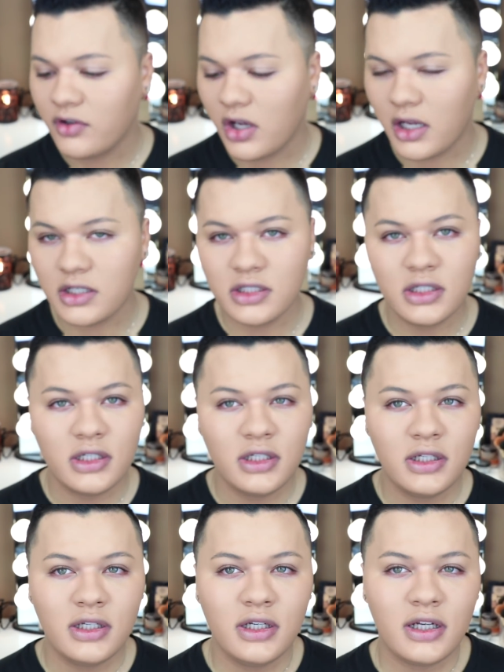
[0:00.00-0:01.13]
not
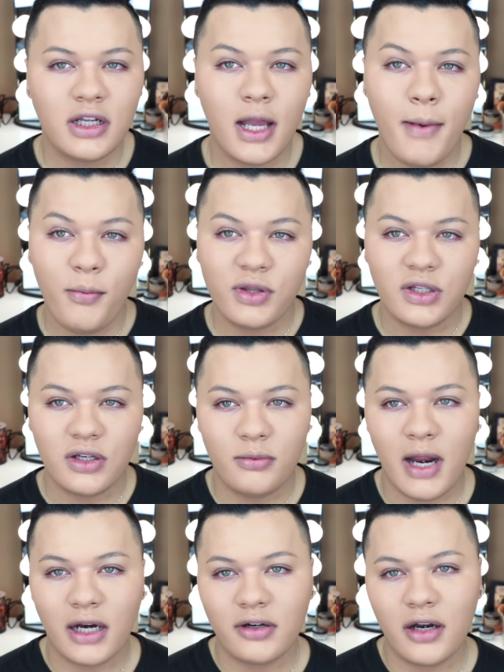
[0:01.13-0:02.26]
come up with a good
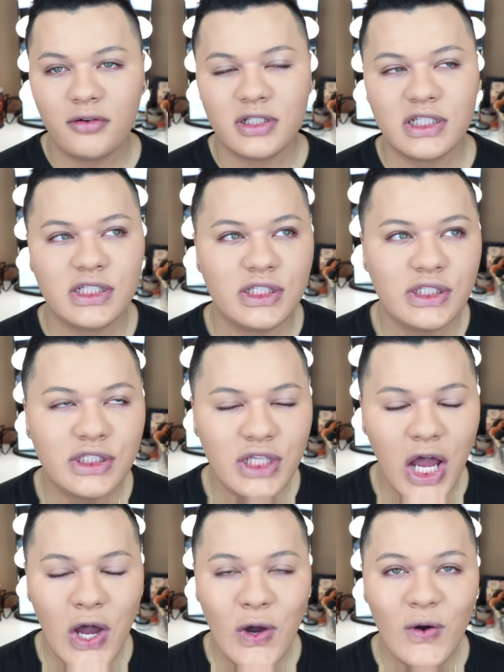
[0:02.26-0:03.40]
background.
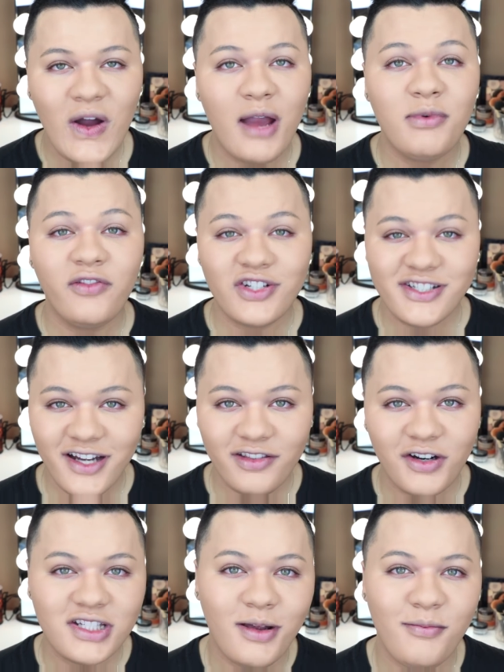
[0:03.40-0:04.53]
So I'm gonna finish off the
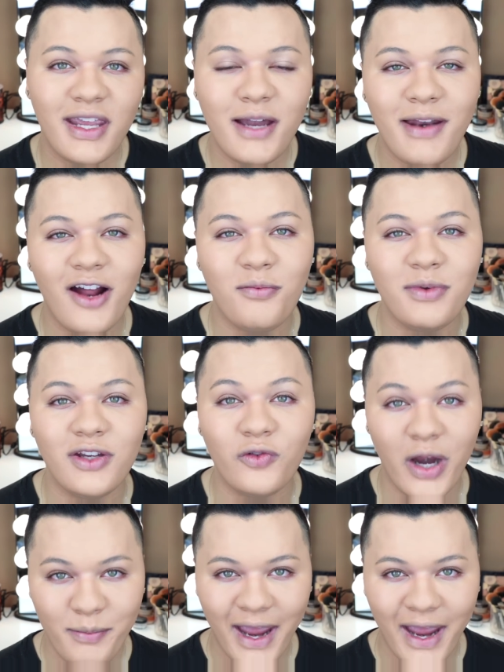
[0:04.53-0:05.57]
rest of my makeup and I will be right